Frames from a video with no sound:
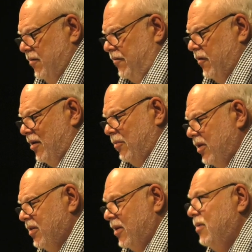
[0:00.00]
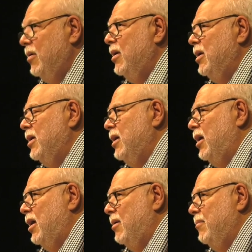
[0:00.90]
for some reason,
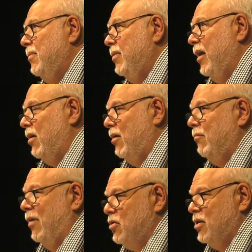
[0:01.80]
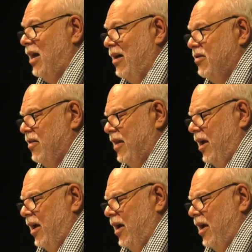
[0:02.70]
um, they're racialized.